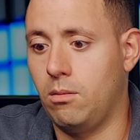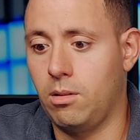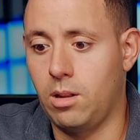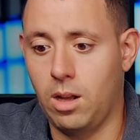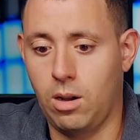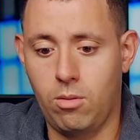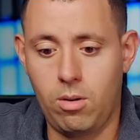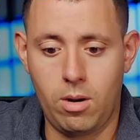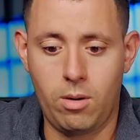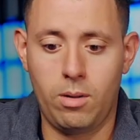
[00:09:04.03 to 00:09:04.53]

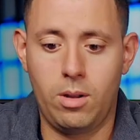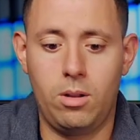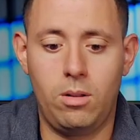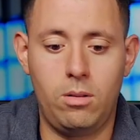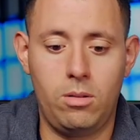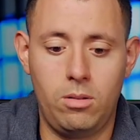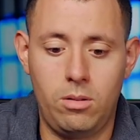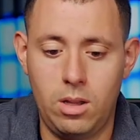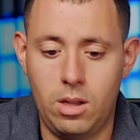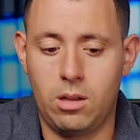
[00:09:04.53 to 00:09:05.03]
like, why don't you
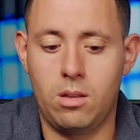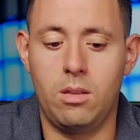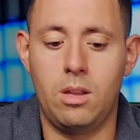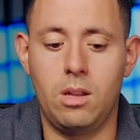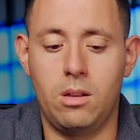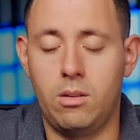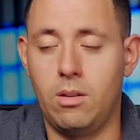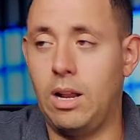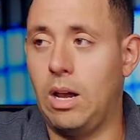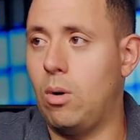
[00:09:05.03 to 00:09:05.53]
do this and
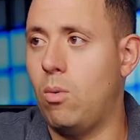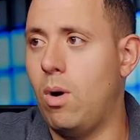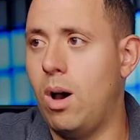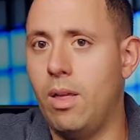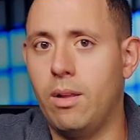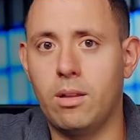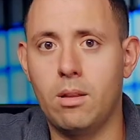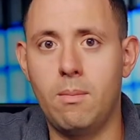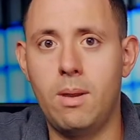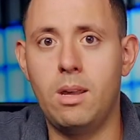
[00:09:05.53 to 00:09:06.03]
this? And I'm like, wow,
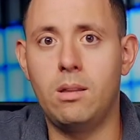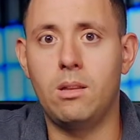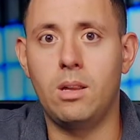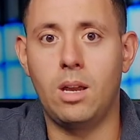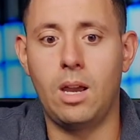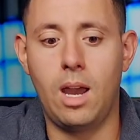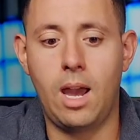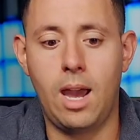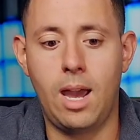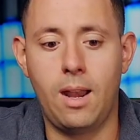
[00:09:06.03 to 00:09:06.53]
that's
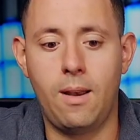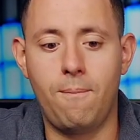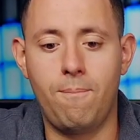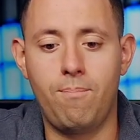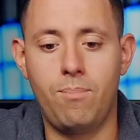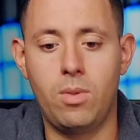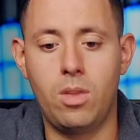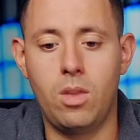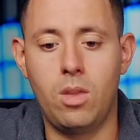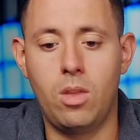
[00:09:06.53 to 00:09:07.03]
amazing. And
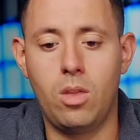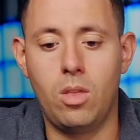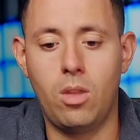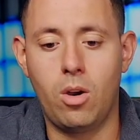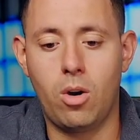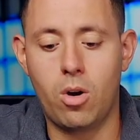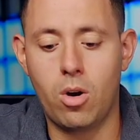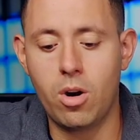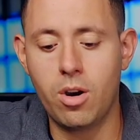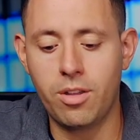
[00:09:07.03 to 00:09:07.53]

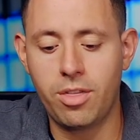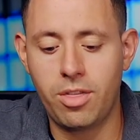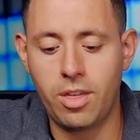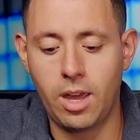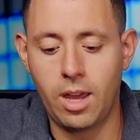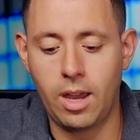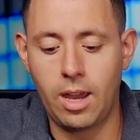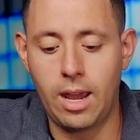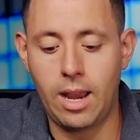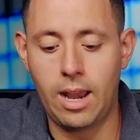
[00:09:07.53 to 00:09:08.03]
her
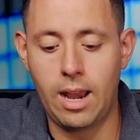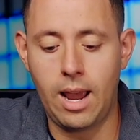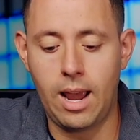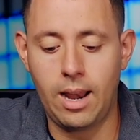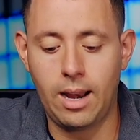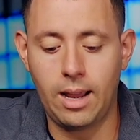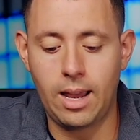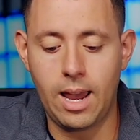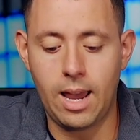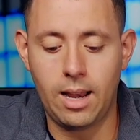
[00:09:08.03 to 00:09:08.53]
thing,
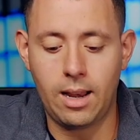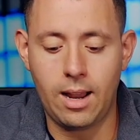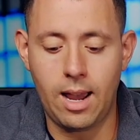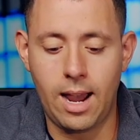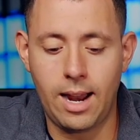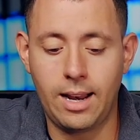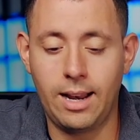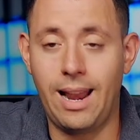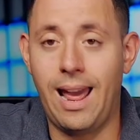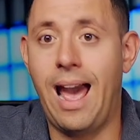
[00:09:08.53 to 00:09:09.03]
and again,
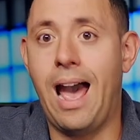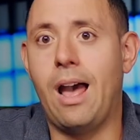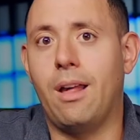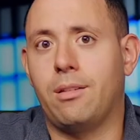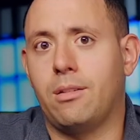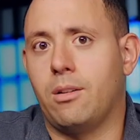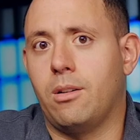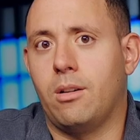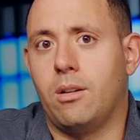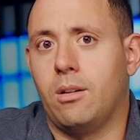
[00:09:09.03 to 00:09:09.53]
I didn't
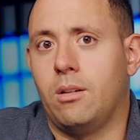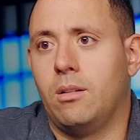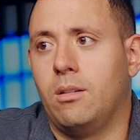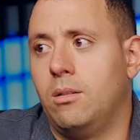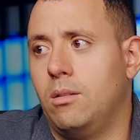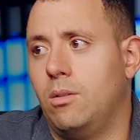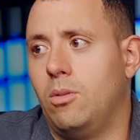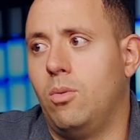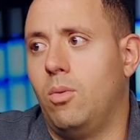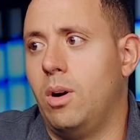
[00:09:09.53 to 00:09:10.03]
ask her,
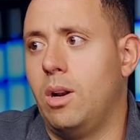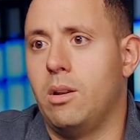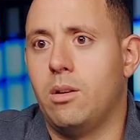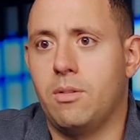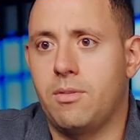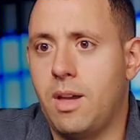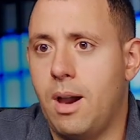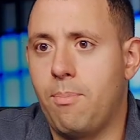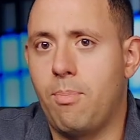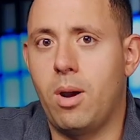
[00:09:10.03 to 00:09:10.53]
what is your
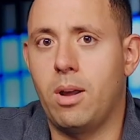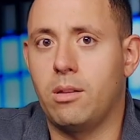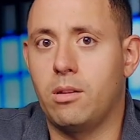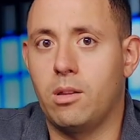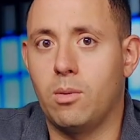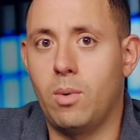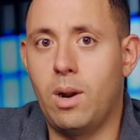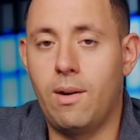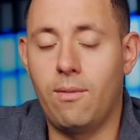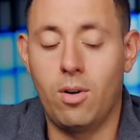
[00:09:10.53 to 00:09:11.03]
thought process
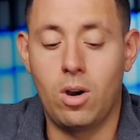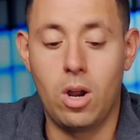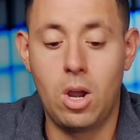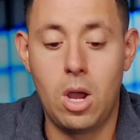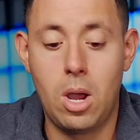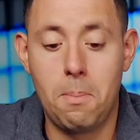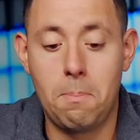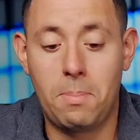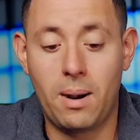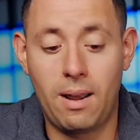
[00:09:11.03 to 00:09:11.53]
or whatever,
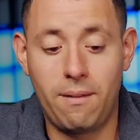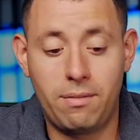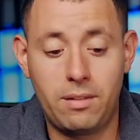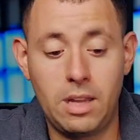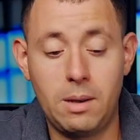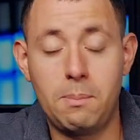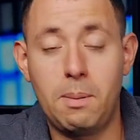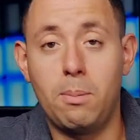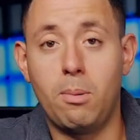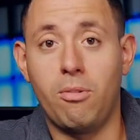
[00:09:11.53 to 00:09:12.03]
but I've
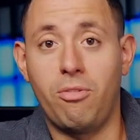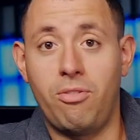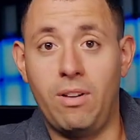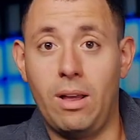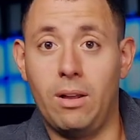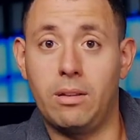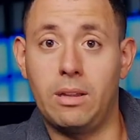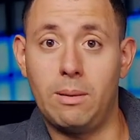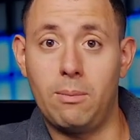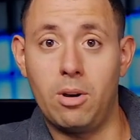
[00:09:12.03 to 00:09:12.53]
seen people
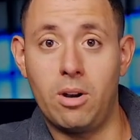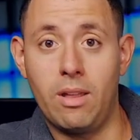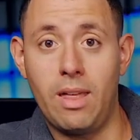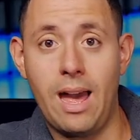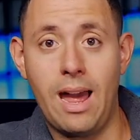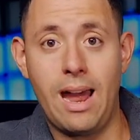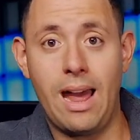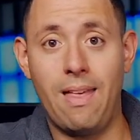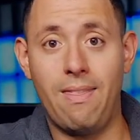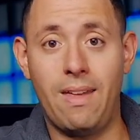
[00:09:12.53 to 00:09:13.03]
fail similar to
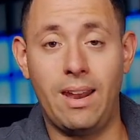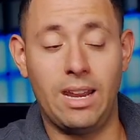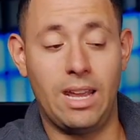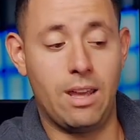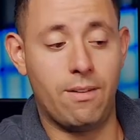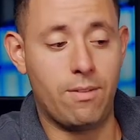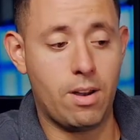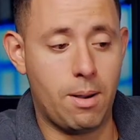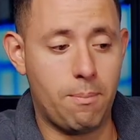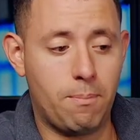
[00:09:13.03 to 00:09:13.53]
that and then
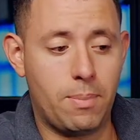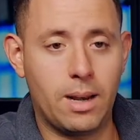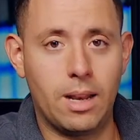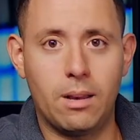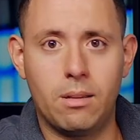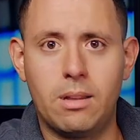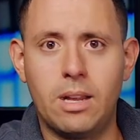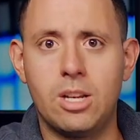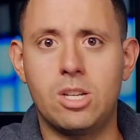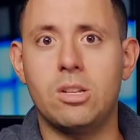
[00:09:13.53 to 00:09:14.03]
give up. But
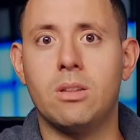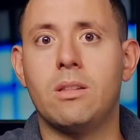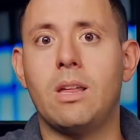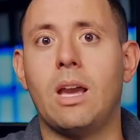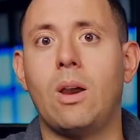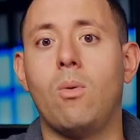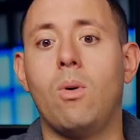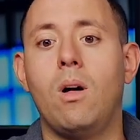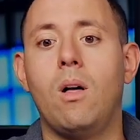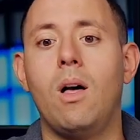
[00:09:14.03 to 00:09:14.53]
instead she's
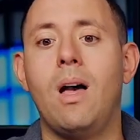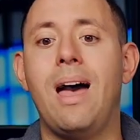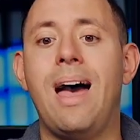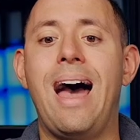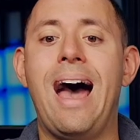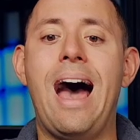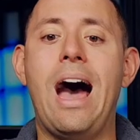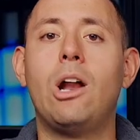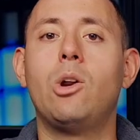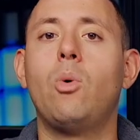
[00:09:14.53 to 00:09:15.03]
like, well,
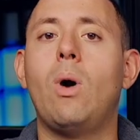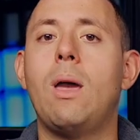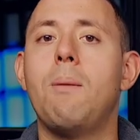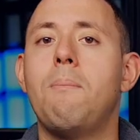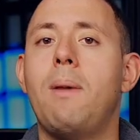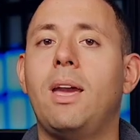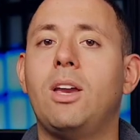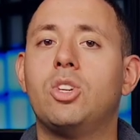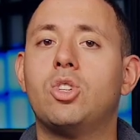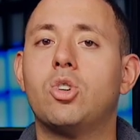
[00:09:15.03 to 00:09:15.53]
how do I
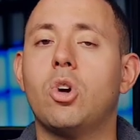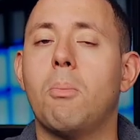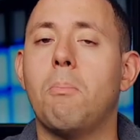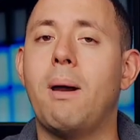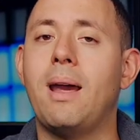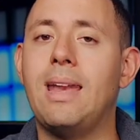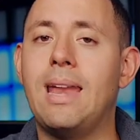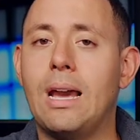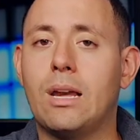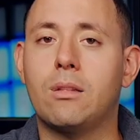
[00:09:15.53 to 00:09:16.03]
make sure
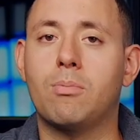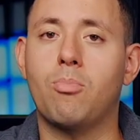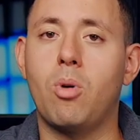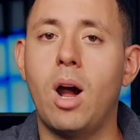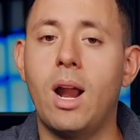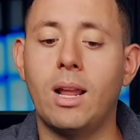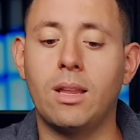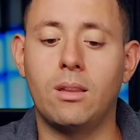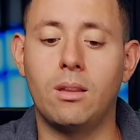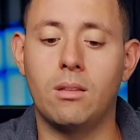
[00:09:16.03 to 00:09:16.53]
my next
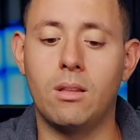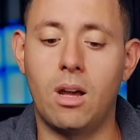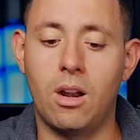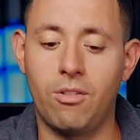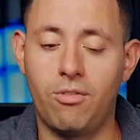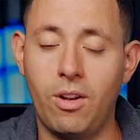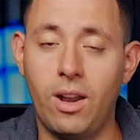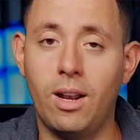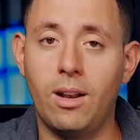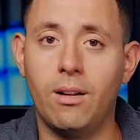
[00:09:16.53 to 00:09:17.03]
product is not a
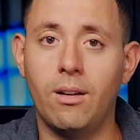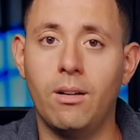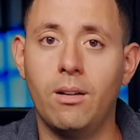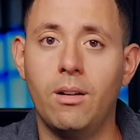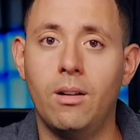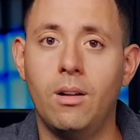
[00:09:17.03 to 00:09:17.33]
failure?